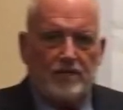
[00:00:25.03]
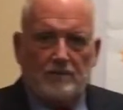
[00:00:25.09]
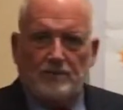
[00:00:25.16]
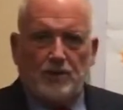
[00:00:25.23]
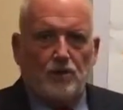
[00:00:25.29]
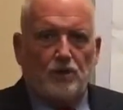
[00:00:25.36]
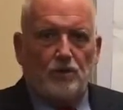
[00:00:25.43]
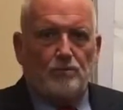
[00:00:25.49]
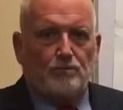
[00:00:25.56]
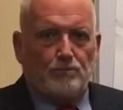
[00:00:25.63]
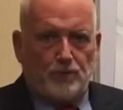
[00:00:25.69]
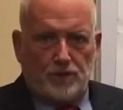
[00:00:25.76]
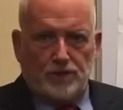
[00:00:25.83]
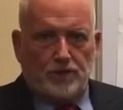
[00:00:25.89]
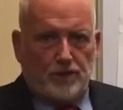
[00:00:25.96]
typical
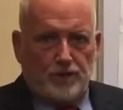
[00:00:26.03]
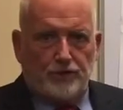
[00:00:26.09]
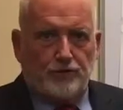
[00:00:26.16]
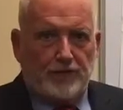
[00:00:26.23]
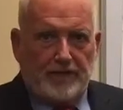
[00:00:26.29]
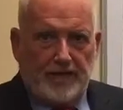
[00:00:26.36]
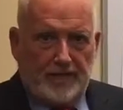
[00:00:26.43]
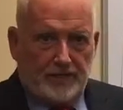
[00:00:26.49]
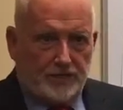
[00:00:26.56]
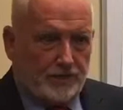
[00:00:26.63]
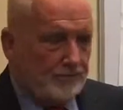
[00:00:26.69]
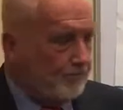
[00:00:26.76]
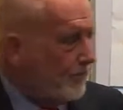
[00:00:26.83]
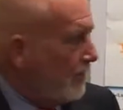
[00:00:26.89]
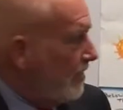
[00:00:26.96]
personal injury case.
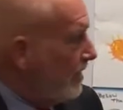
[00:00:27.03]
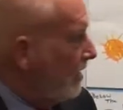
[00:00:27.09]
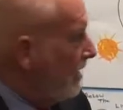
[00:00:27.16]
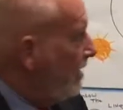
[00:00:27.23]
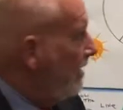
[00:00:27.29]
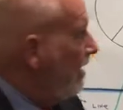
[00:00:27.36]
In